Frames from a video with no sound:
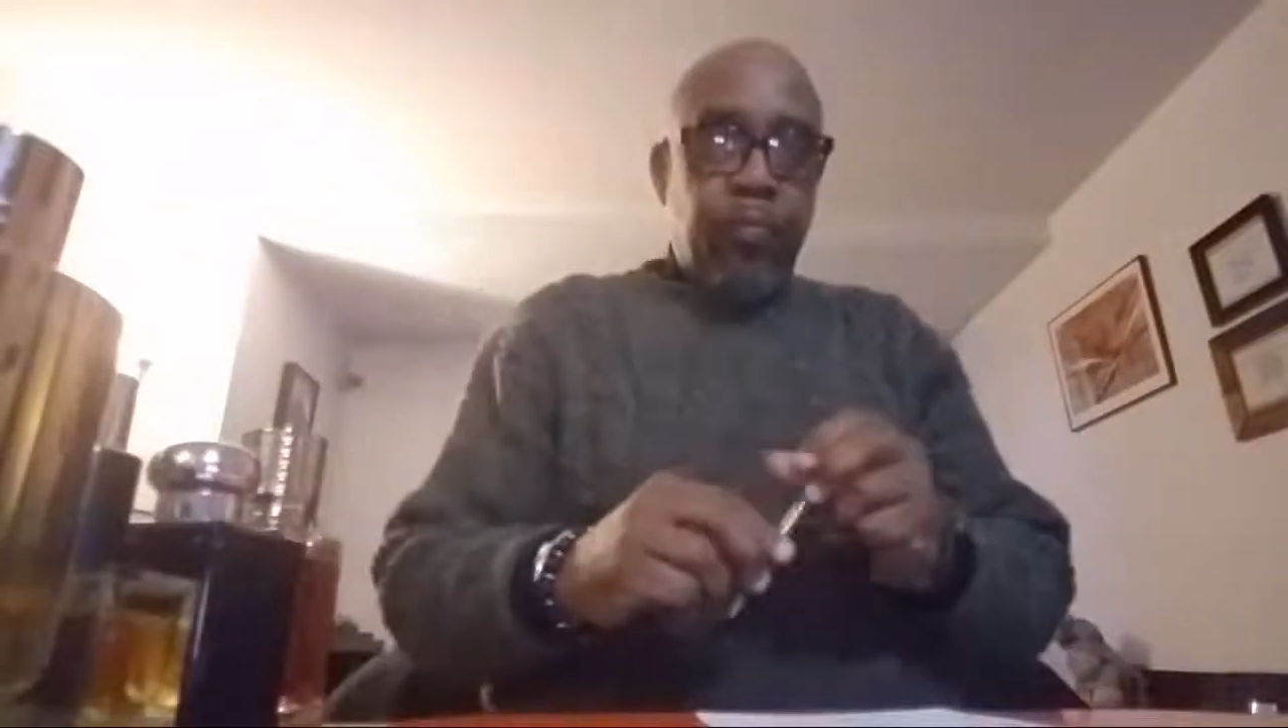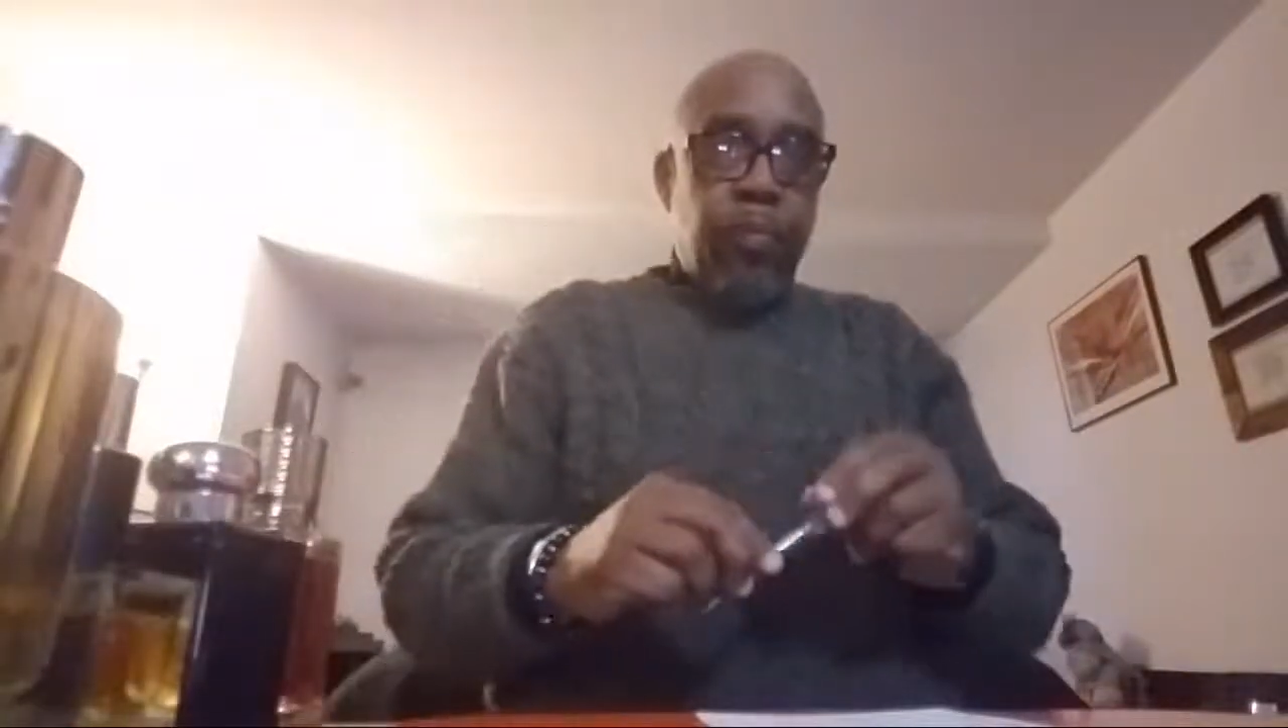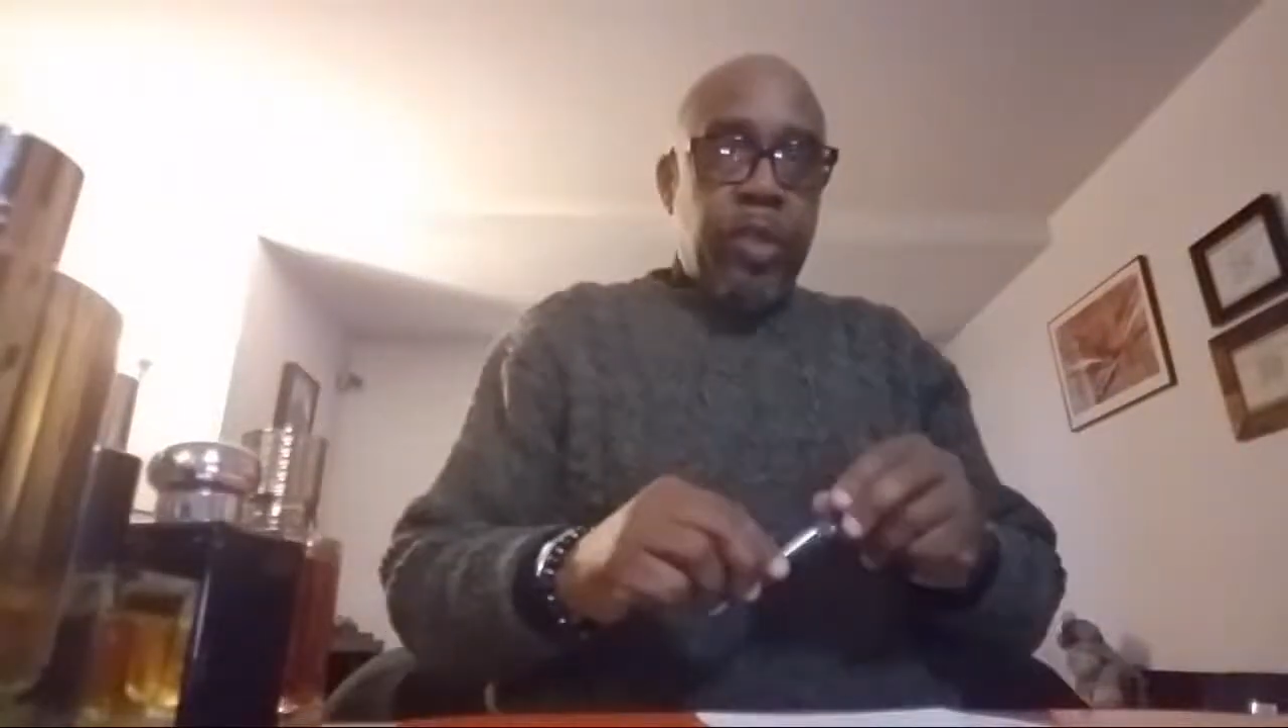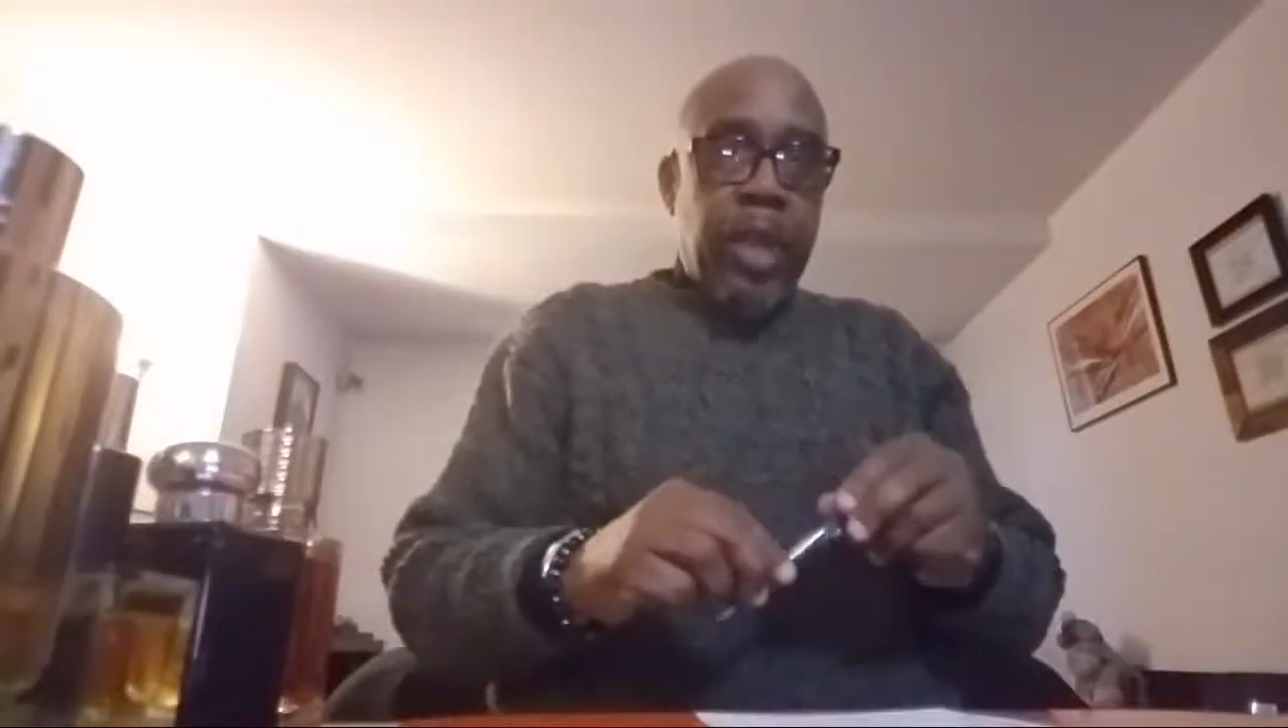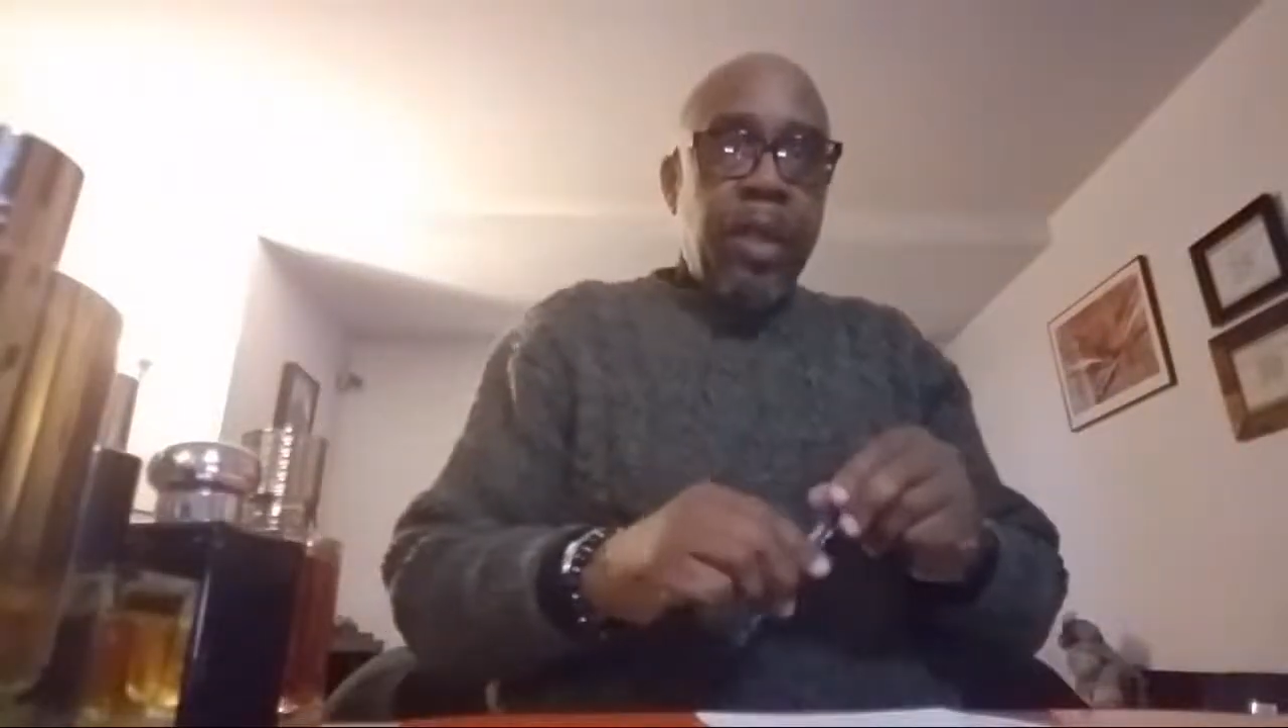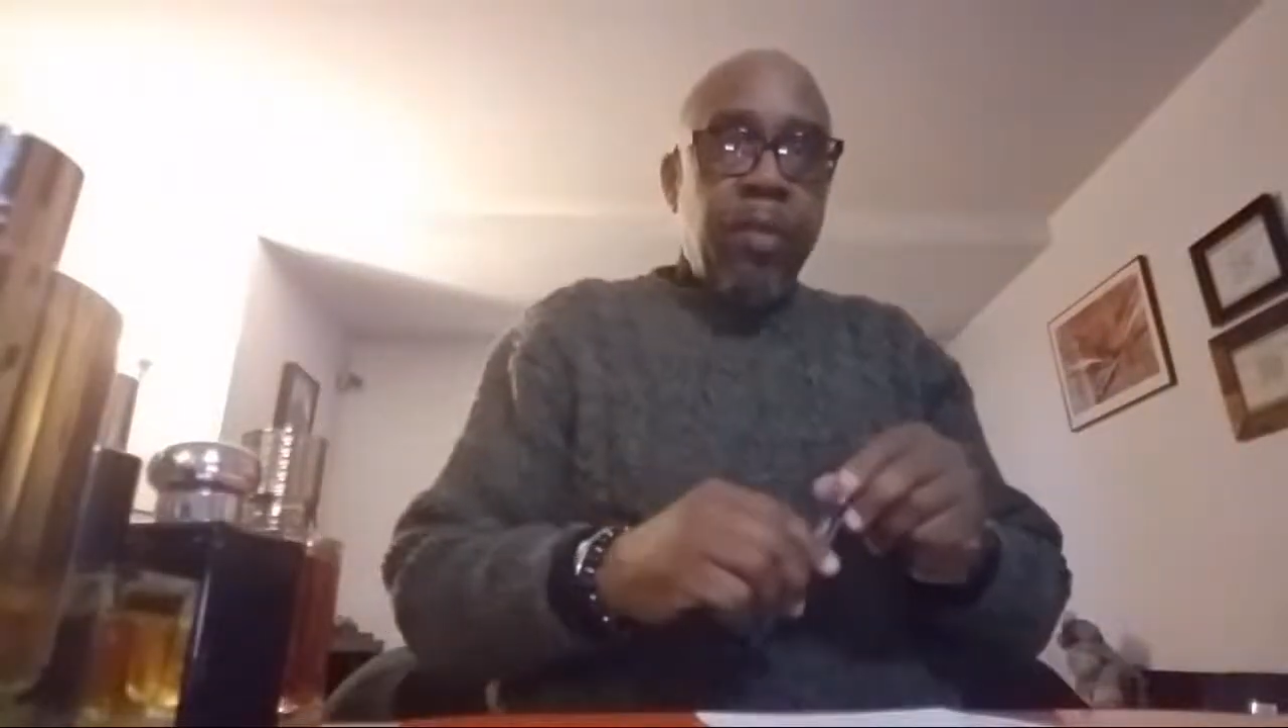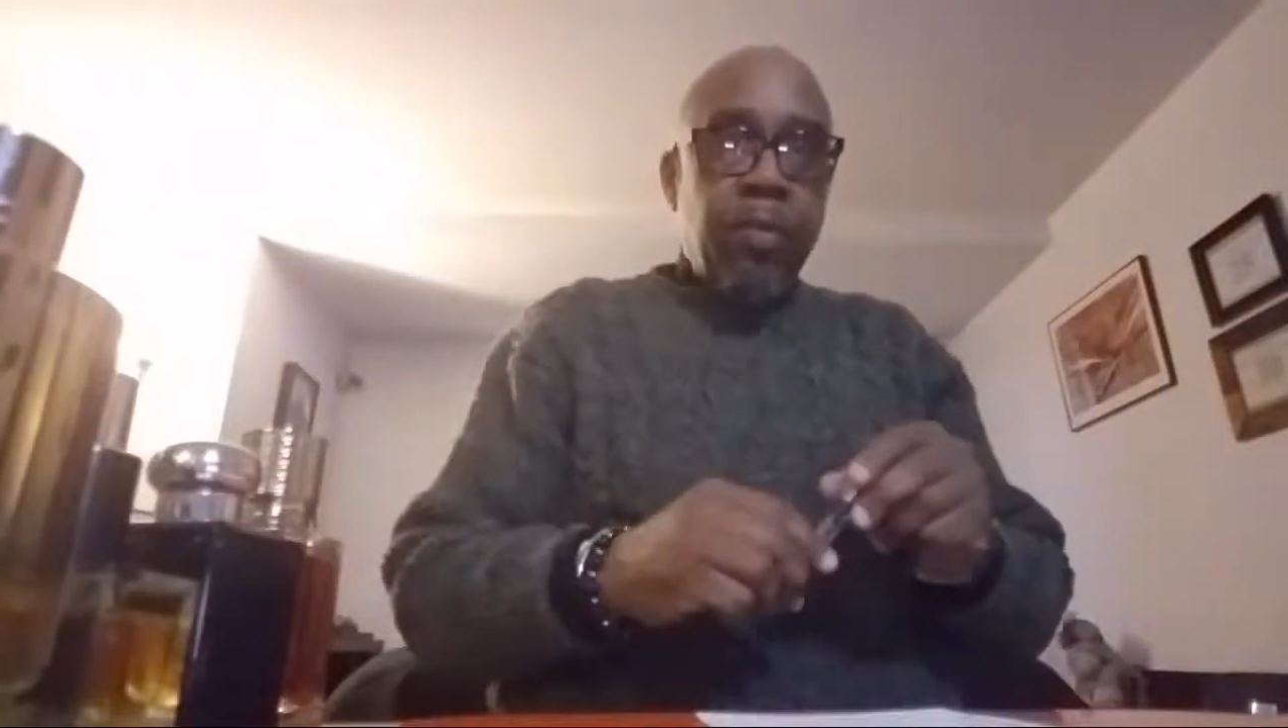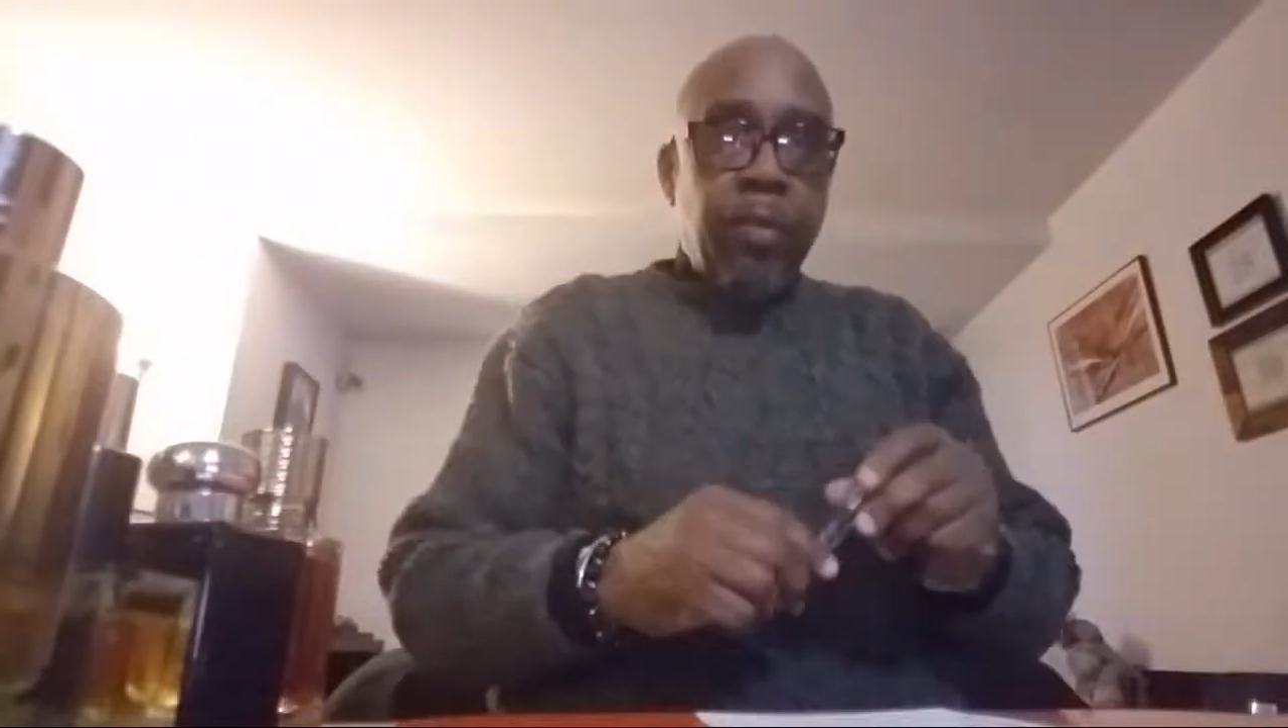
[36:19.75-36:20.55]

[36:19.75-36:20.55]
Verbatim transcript: Okay?